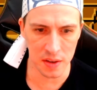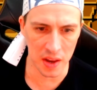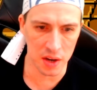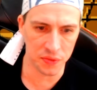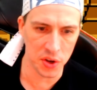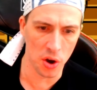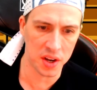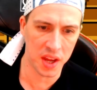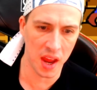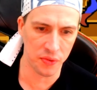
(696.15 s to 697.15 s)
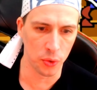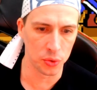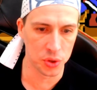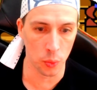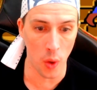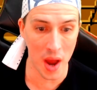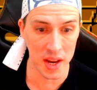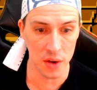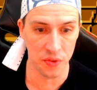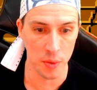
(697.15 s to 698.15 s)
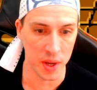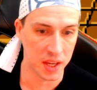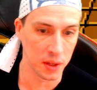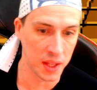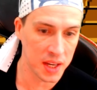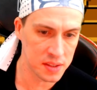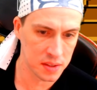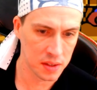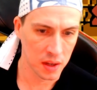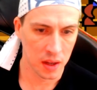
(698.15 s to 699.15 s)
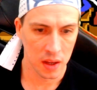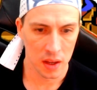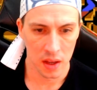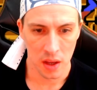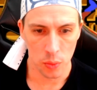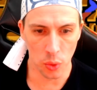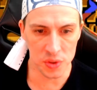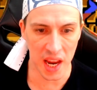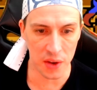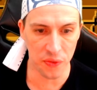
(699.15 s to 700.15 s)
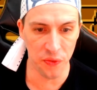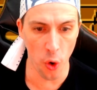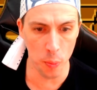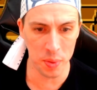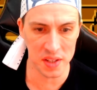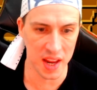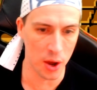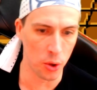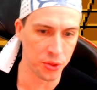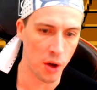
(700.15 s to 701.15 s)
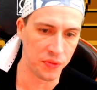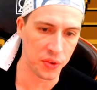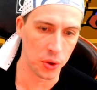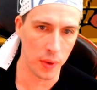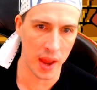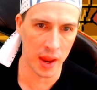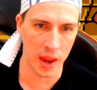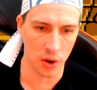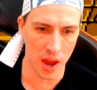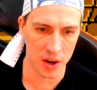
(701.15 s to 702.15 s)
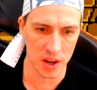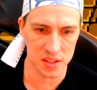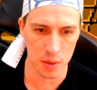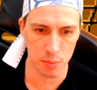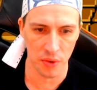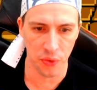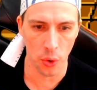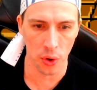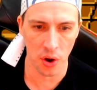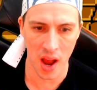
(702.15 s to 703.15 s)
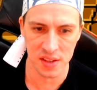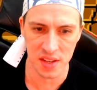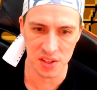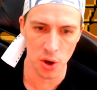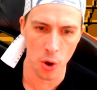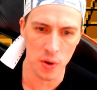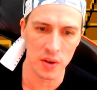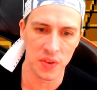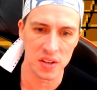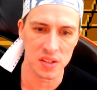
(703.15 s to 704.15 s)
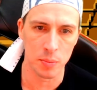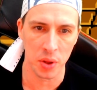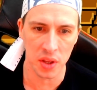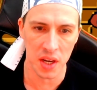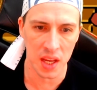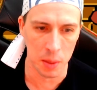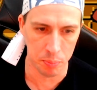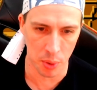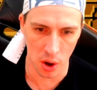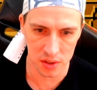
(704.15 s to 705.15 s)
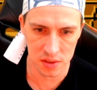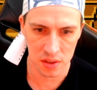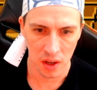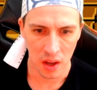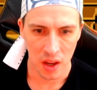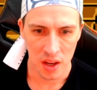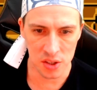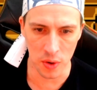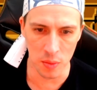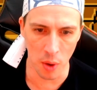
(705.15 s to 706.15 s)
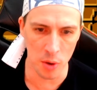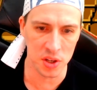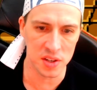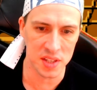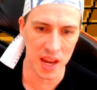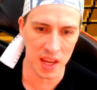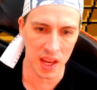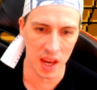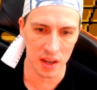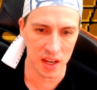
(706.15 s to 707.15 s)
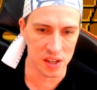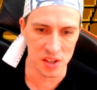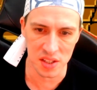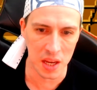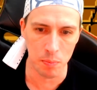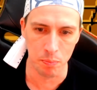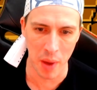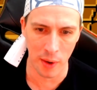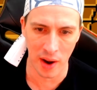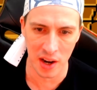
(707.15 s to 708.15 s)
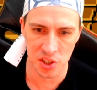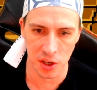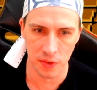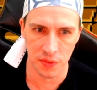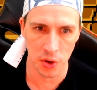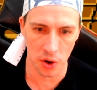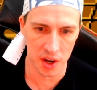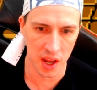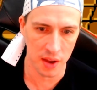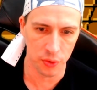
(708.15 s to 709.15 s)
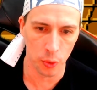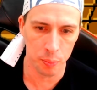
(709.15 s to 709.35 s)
And if you're not careful, 1 hit from Achilles will take 4 bits of health off you. And like I said before, guys, there's no invincibility hitbox. So the moment you take a hit, he can just keep barraging you if you're not careful.